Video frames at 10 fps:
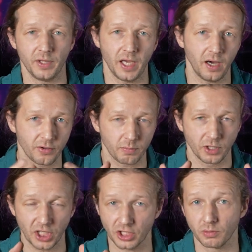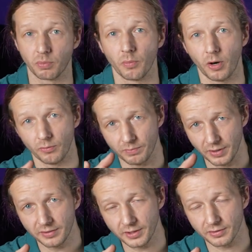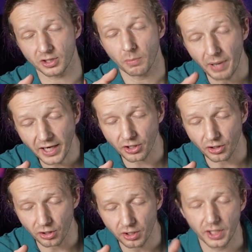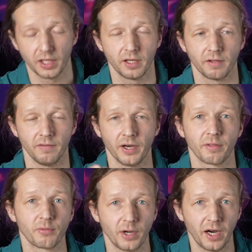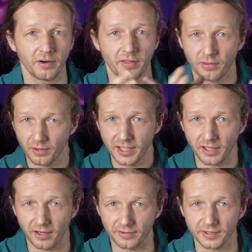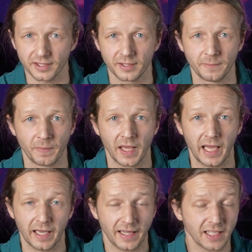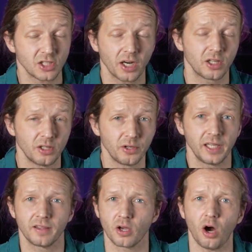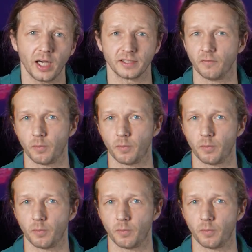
the other Projection Pro Billiards competitor, they're $330. And that's not including the cost of a